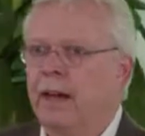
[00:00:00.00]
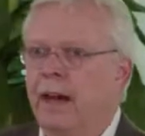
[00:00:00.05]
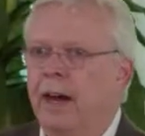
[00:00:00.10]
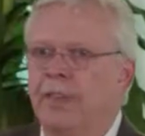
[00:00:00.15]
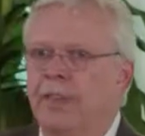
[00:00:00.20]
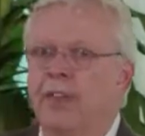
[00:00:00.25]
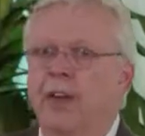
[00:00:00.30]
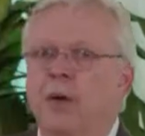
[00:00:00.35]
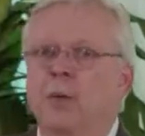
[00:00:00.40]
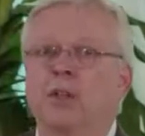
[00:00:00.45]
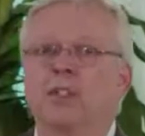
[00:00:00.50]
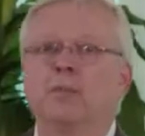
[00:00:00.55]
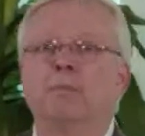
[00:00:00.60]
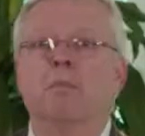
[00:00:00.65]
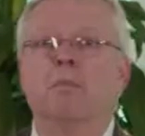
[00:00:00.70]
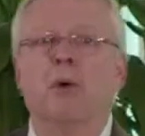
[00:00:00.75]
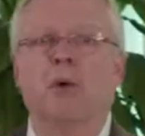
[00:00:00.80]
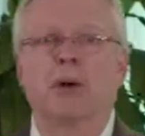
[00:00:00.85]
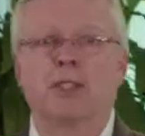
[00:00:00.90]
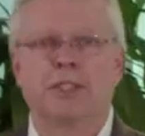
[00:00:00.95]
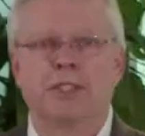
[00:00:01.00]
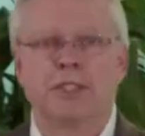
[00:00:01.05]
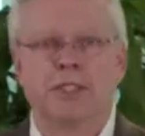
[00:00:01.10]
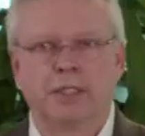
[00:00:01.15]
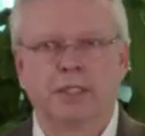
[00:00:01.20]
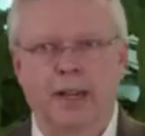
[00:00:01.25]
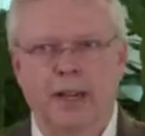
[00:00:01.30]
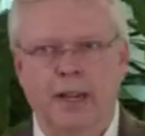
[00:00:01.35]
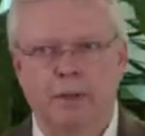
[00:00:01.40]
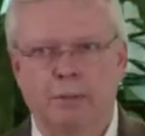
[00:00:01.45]
I think what's more
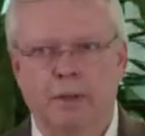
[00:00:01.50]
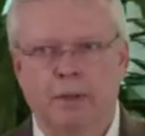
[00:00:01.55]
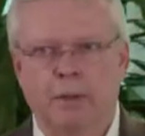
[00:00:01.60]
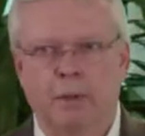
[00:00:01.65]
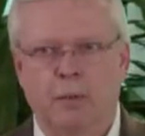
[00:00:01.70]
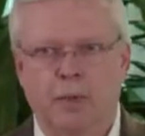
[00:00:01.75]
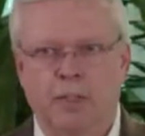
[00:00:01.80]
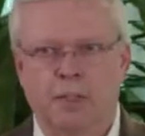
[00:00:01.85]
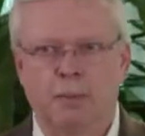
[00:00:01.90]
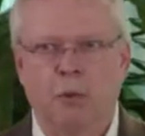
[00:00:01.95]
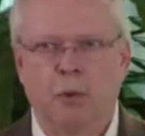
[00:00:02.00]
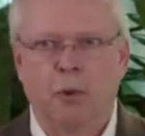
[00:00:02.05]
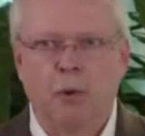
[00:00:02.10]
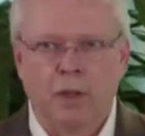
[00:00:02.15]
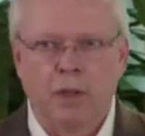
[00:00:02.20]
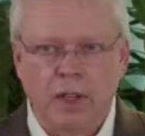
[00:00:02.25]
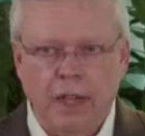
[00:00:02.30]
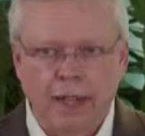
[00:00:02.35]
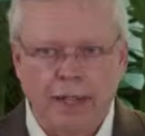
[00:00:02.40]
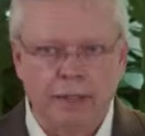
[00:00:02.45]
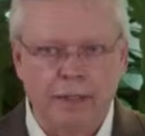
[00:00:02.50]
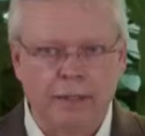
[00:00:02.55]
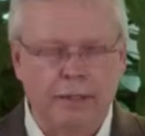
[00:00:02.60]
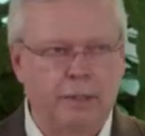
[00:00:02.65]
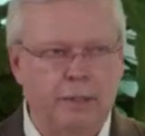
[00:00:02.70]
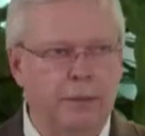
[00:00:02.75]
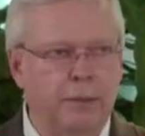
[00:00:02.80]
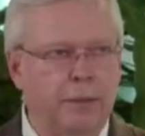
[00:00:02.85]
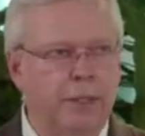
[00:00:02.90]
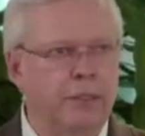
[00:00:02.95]
sustainable, what's more likely
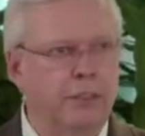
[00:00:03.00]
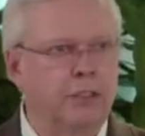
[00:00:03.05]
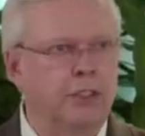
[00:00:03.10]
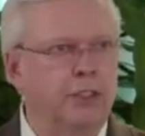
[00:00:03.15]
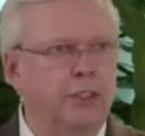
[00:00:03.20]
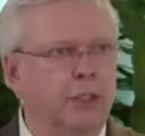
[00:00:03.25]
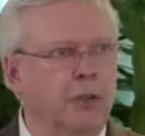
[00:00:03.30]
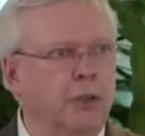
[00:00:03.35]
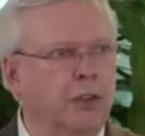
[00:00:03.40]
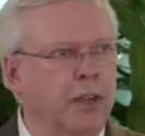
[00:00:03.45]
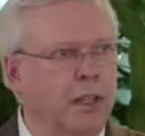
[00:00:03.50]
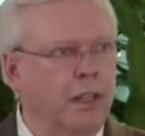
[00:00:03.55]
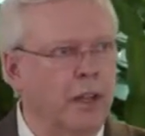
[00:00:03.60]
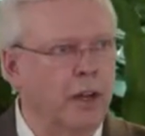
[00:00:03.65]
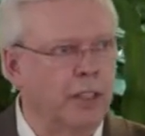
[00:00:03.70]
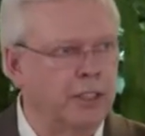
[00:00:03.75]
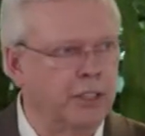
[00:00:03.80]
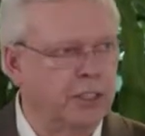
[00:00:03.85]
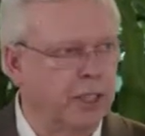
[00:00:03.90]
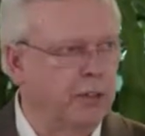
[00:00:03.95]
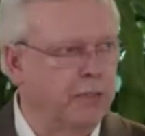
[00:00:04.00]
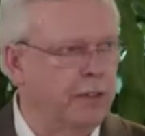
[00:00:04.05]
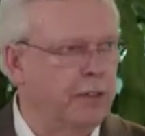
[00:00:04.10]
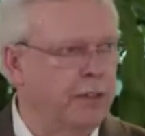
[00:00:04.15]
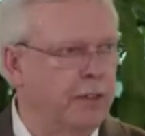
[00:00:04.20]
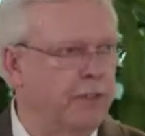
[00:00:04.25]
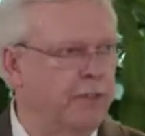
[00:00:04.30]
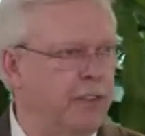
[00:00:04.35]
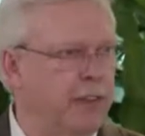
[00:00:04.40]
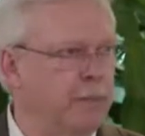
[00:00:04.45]
to ensure the
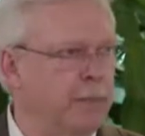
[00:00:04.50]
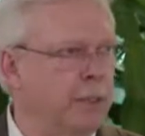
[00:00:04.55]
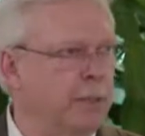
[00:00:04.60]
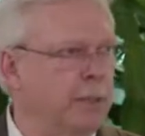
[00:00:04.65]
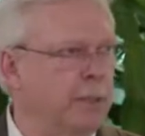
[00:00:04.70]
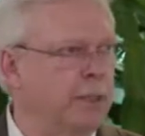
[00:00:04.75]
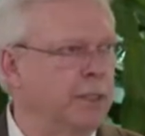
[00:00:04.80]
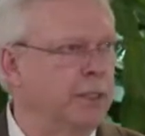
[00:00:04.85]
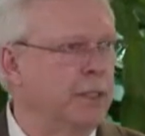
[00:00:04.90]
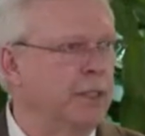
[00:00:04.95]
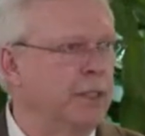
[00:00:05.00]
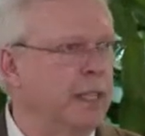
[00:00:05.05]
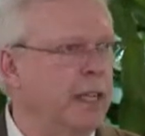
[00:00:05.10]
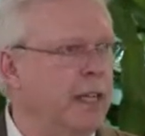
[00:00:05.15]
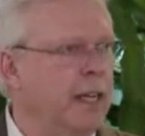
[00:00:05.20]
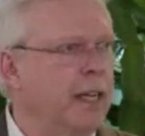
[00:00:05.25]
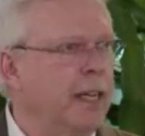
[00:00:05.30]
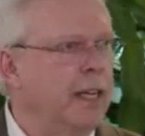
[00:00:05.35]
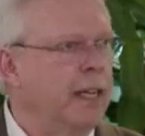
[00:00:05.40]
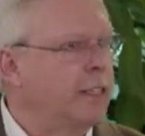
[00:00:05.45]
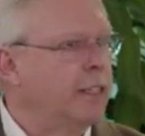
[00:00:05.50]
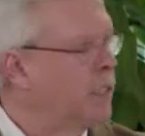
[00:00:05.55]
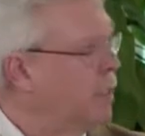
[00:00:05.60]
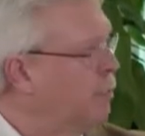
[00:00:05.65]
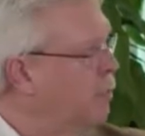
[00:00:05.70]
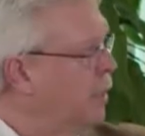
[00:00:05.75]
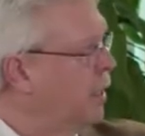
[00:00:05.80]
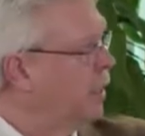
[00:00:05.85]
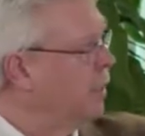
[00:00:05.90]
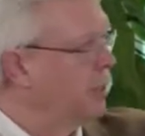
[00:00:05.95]
longevity of family business, is to
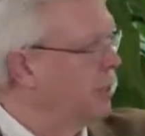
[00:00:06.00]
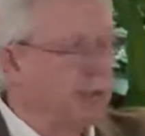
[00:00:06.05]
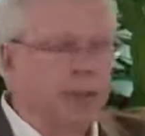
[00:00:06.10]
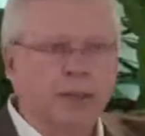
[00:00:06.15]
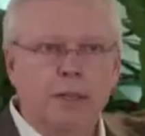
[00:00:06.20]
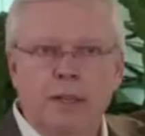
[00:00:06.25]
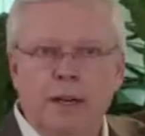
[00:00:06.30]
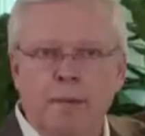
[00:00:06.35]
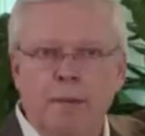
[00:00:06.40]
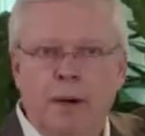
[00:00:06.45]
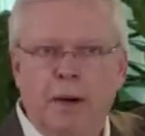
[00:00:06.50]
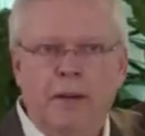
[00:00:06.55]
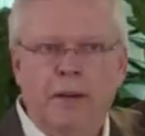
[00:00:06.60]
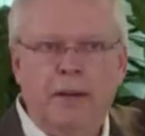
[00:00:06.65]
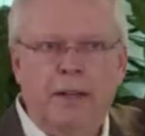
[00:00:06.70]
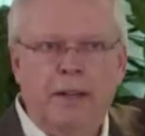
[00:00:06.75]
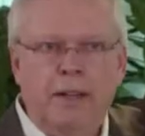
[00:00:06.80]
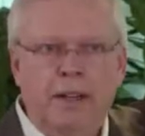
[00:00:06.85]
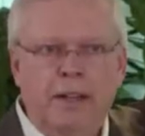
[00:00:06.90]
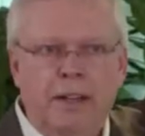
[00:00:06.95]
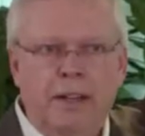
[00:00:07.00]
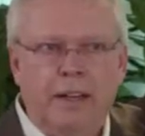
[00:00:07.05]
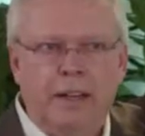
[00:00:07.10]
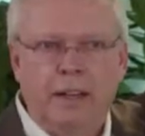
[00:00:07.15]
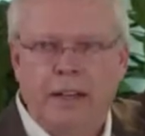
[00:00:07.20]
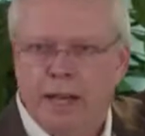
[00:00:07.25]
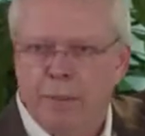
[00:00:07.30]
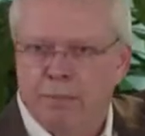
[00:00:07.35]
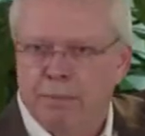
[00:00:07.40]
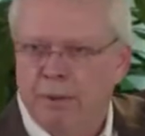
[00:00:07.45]
be concerned about
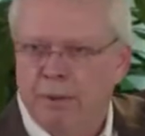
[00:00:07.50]
a